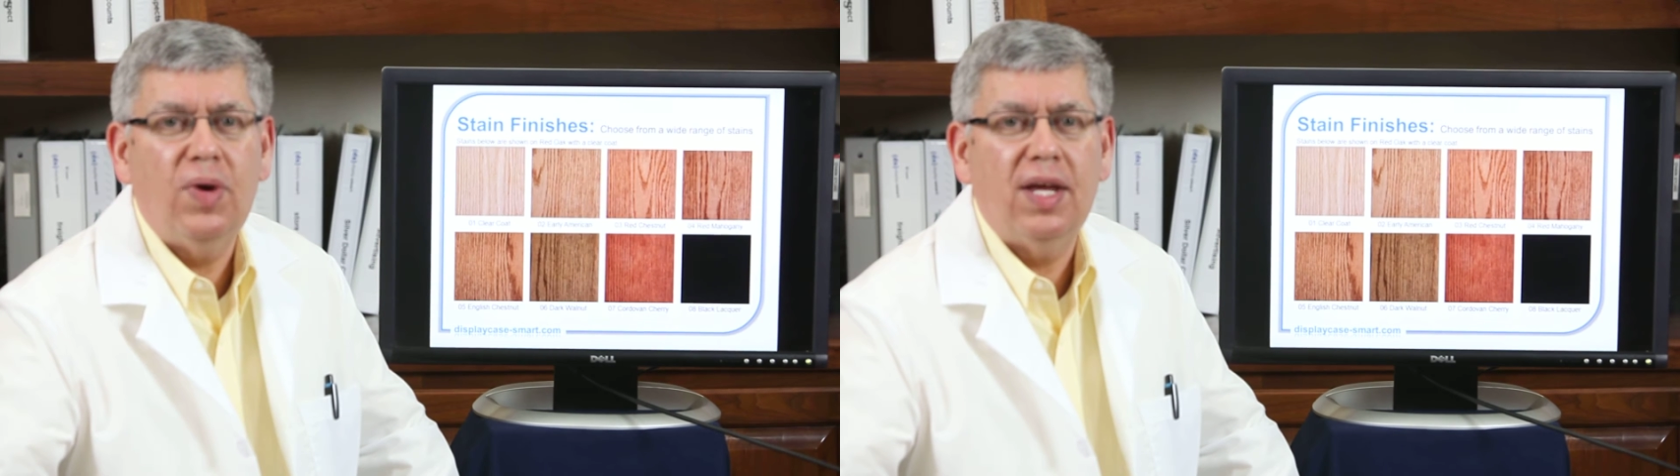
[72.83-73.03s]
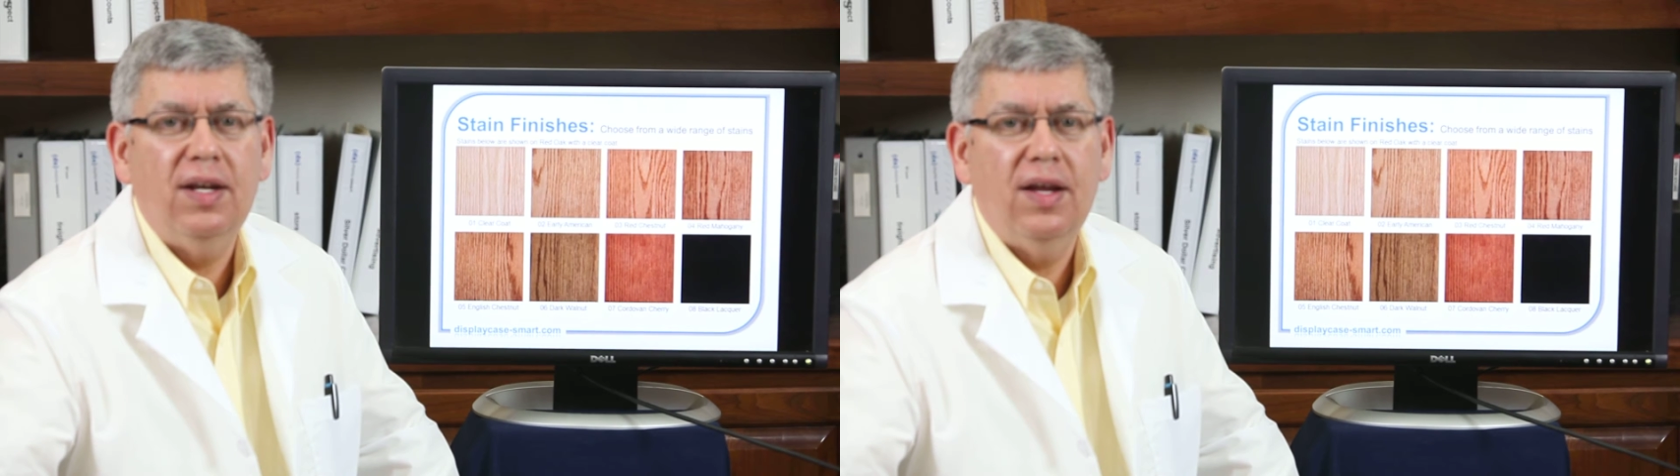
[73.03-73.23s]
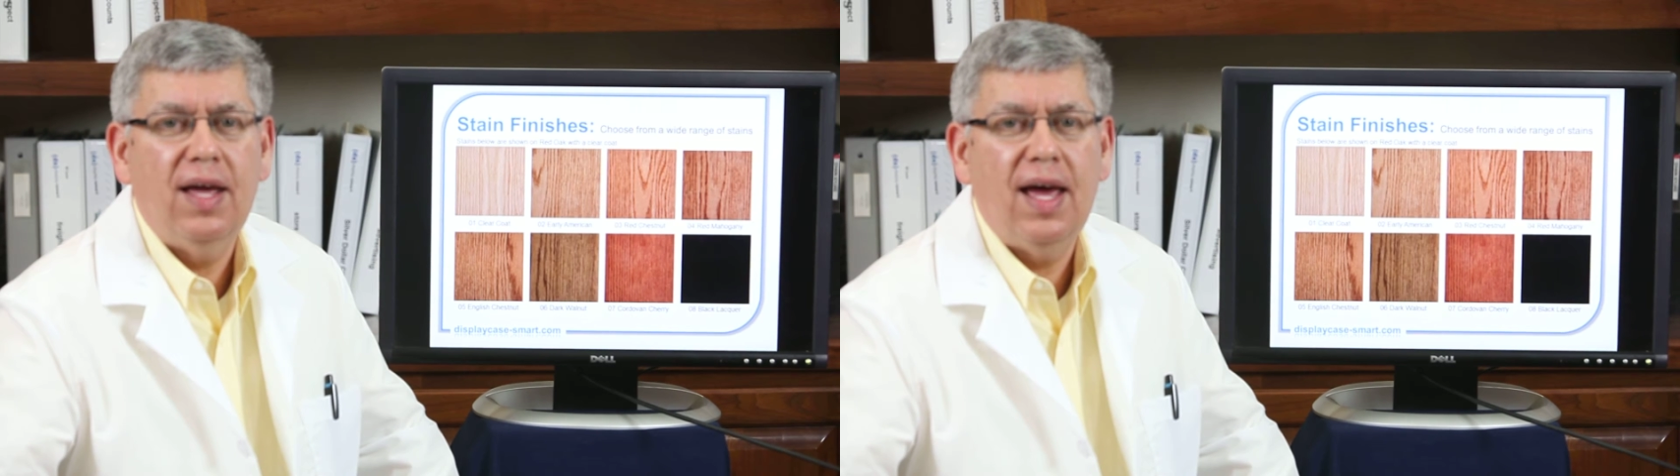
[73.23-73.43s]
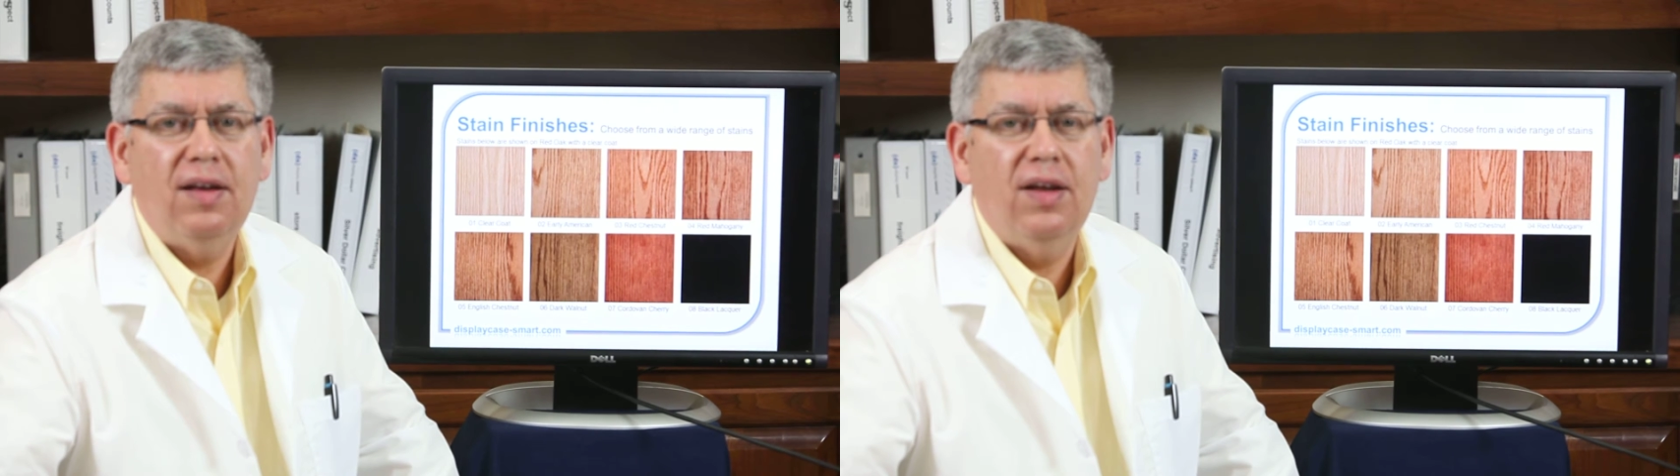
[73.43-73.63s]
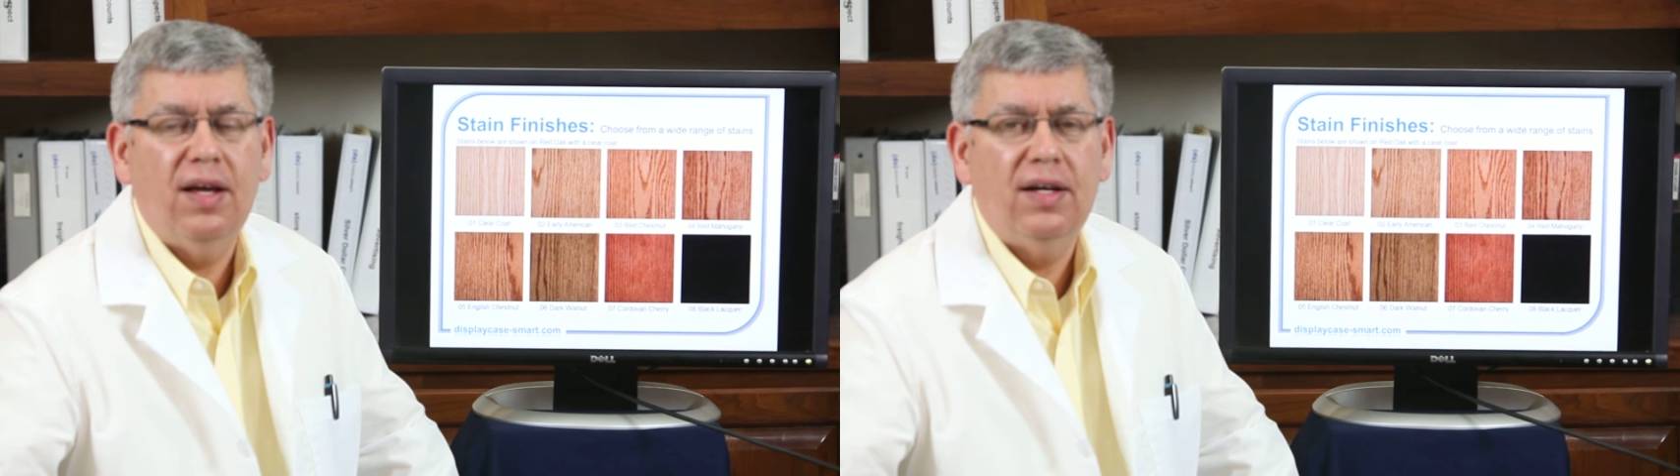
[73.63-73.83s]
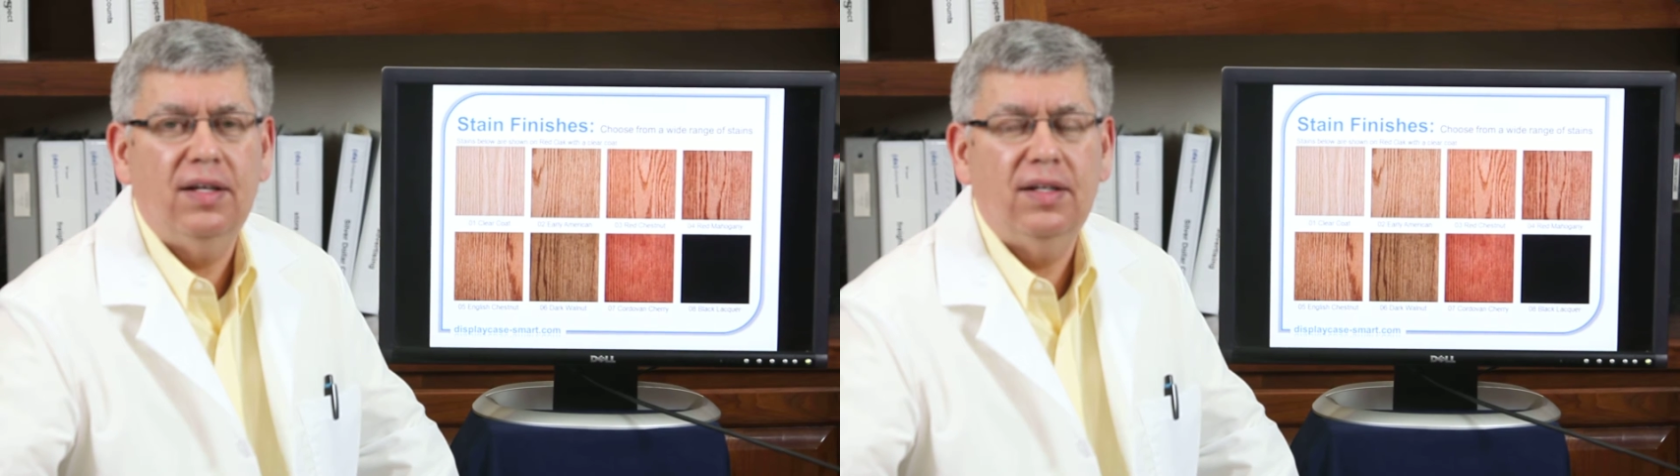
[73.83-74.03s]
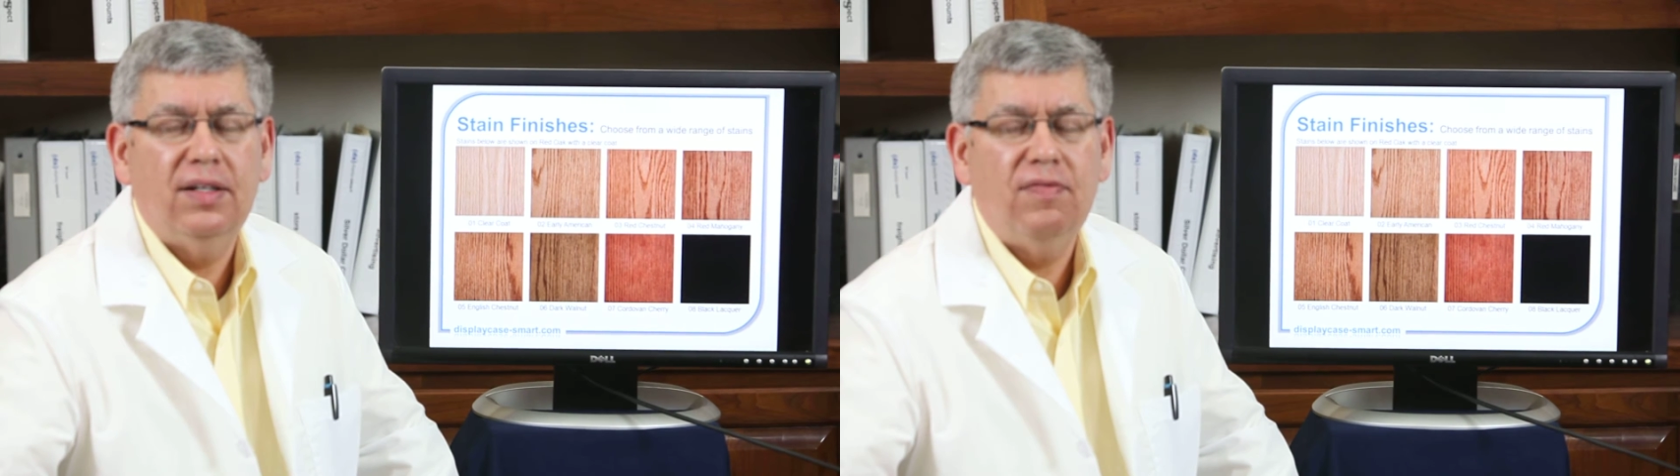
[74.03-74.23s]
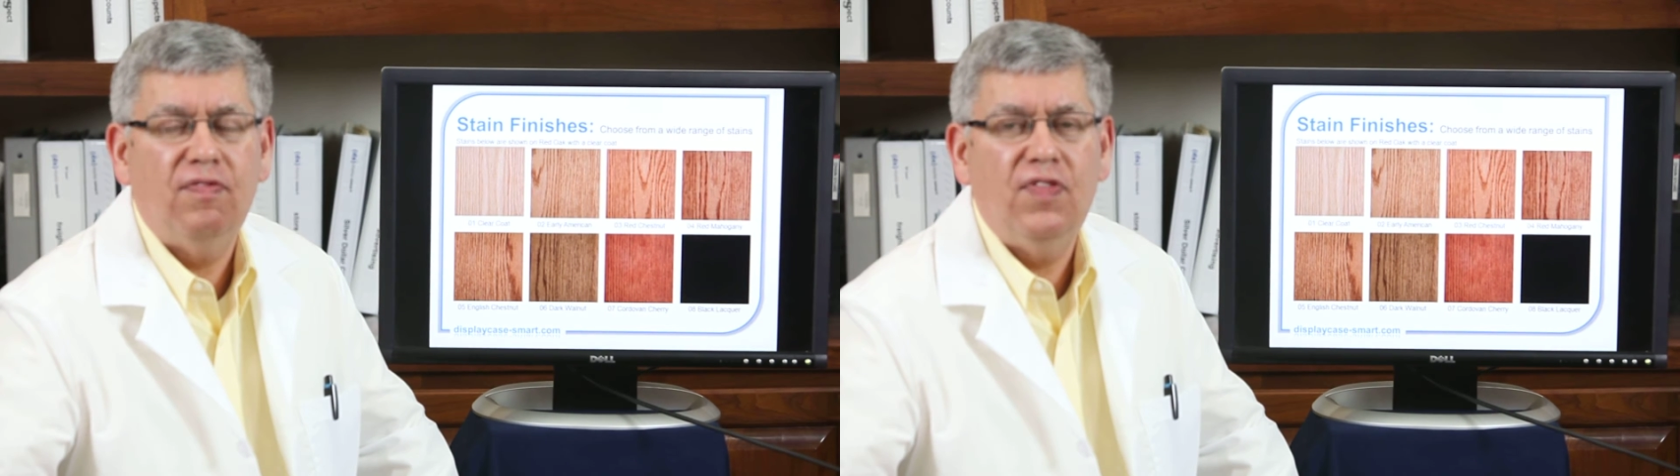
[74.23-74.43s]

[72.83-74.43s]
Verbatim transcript: we can add uh,